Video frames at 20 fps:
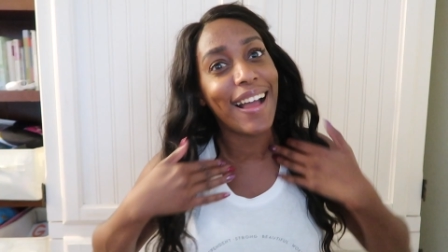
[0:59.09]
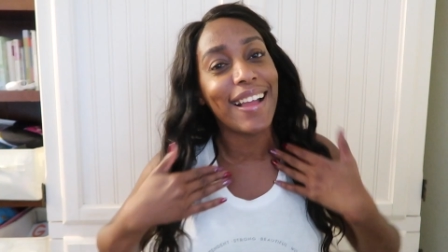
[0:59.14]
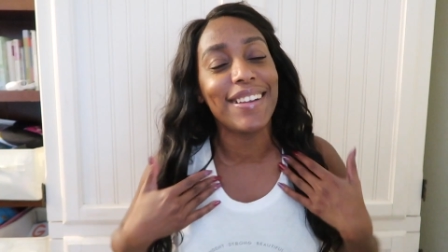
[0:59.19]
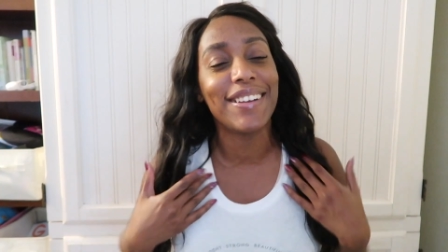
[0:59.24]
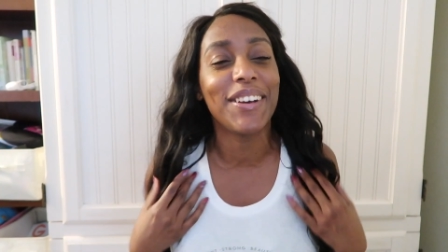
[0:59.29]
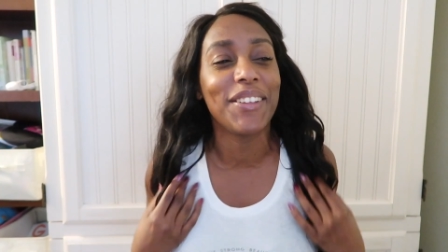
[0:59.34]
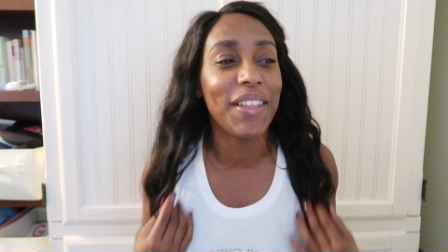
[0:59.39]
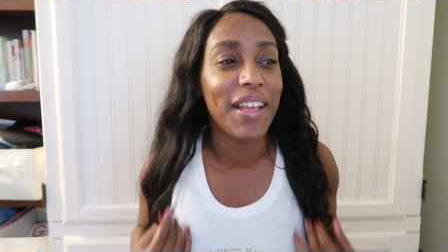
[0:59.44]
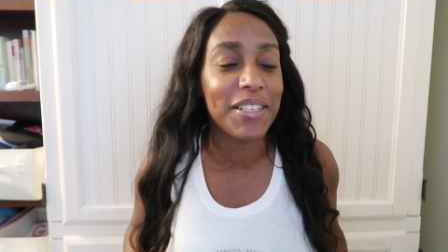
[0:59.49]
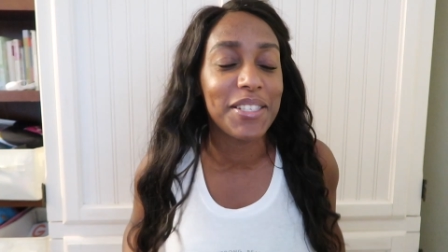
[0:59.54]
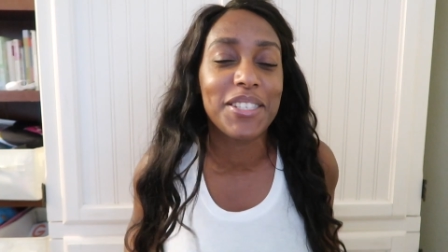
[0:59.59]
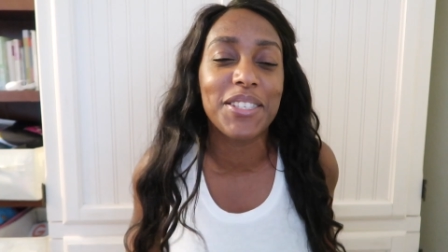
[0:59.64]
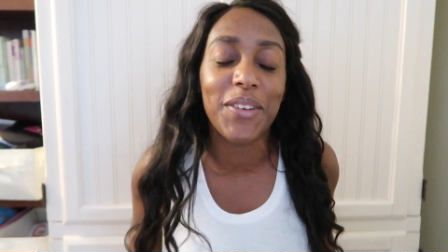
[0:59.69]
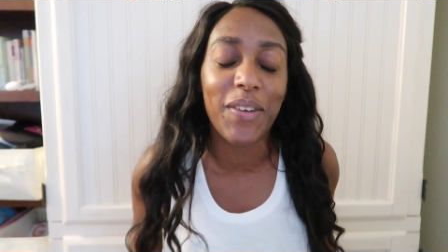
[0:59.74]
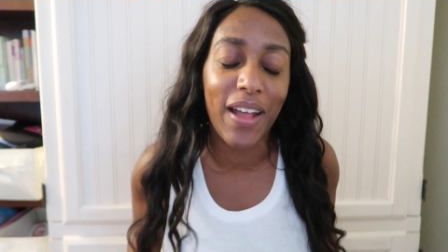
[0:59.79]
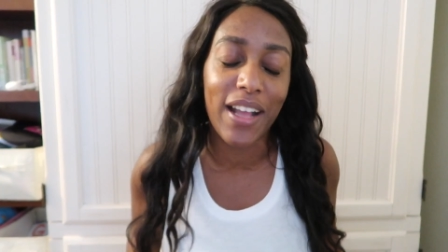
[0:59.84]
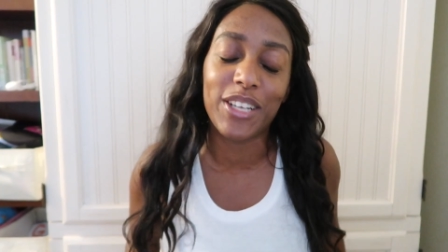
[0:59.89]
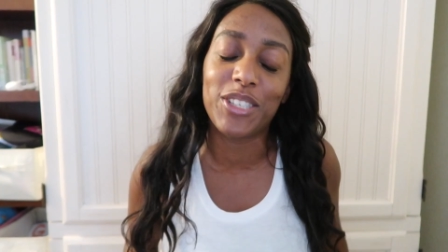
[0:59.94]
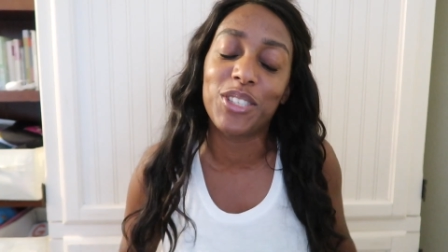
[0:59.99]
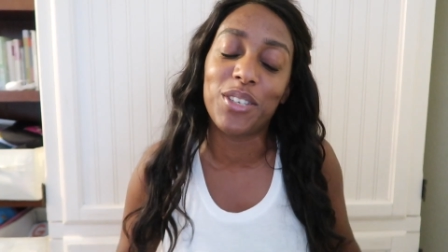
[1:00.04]
I know that's
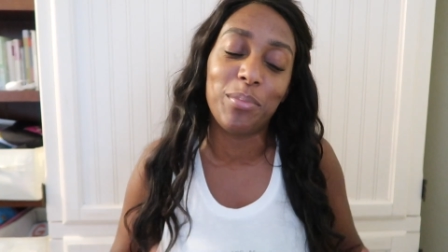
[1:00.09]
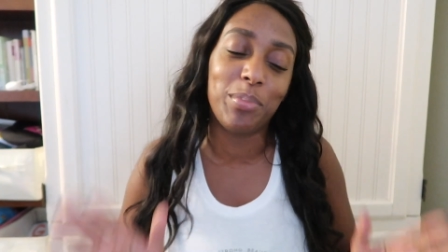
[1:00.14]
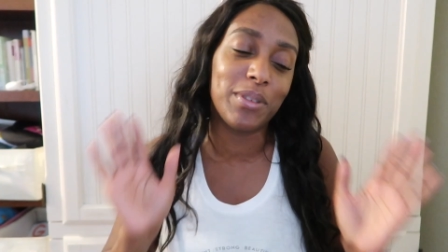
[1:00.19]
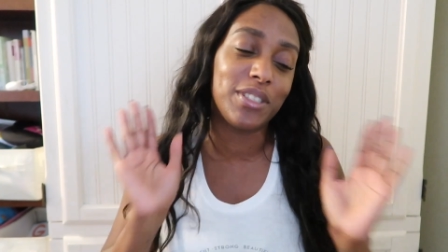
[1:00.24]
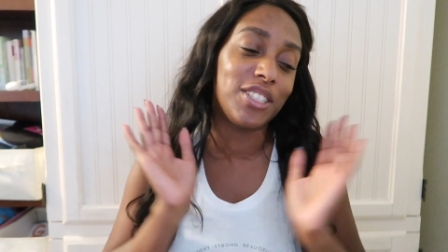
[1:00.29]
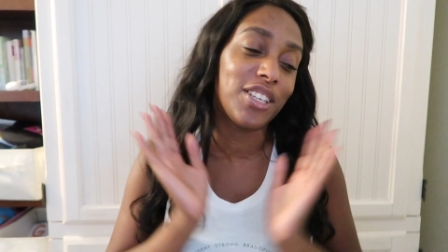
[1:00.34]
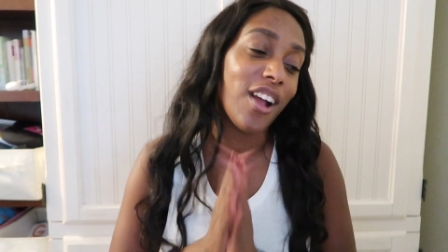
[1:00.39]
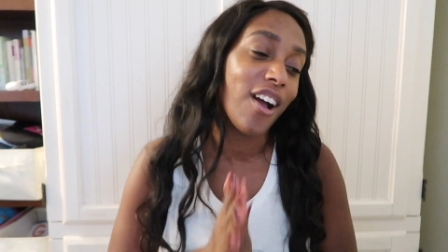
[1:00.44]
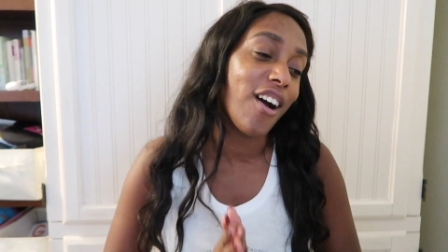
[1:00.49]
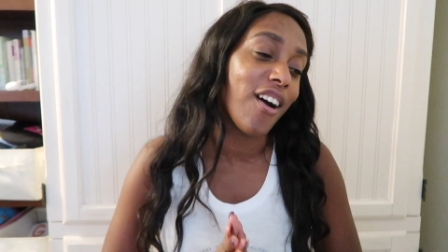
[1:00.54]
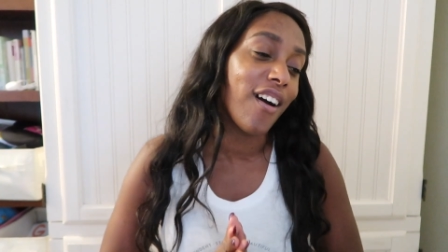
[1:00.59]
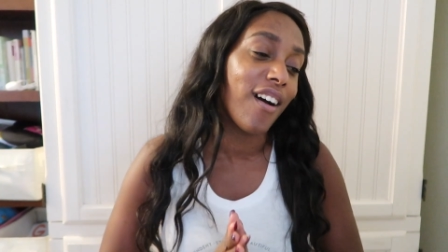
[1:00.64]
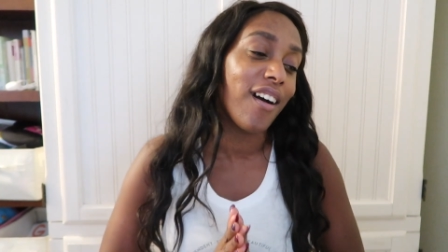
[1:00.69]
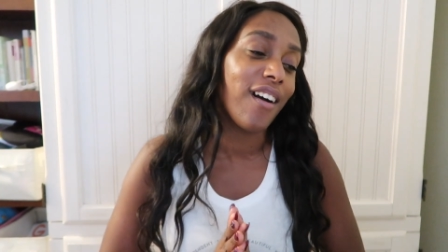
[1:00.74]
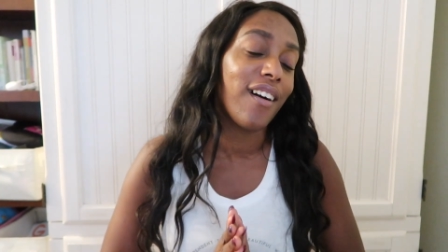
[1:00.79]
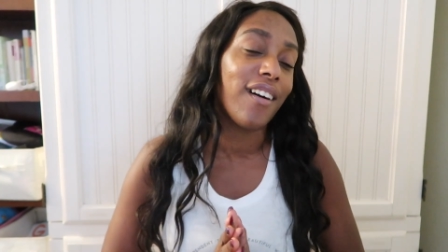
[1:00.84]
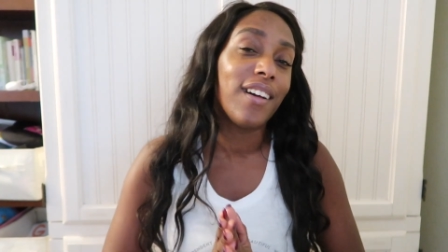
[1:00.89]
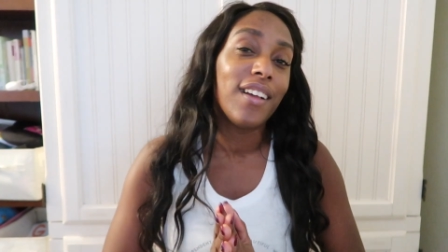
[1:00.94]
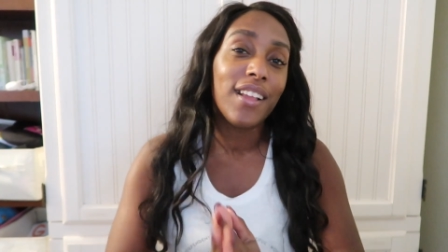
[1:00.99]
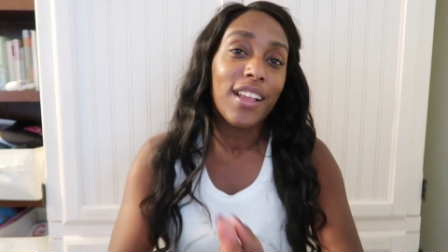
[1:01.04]
so extra, but
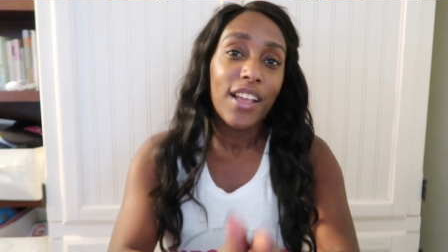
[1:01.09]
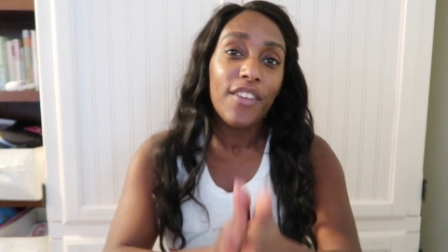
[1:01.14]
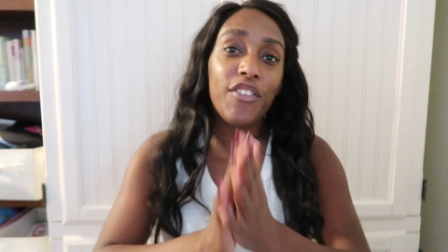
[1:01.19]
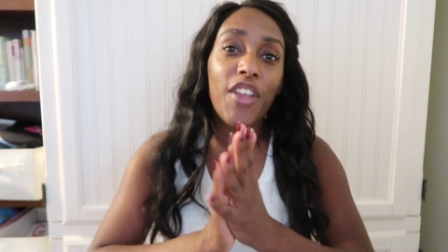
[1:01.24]
y'all,